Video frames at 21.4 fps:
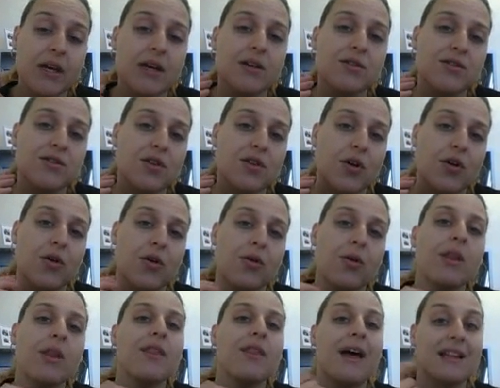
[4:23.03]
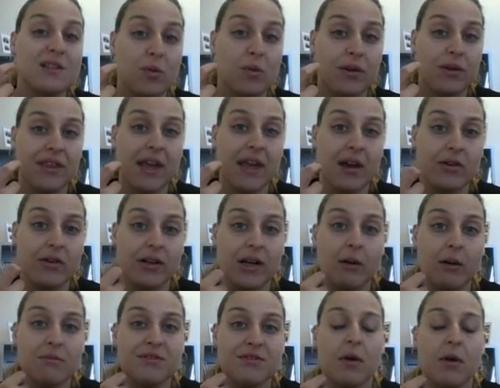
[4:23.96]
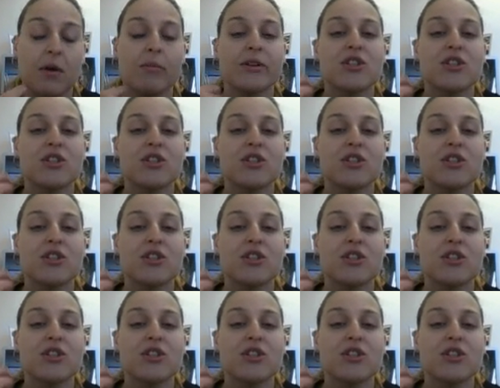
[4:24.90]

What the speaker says: So that's where the error comes from.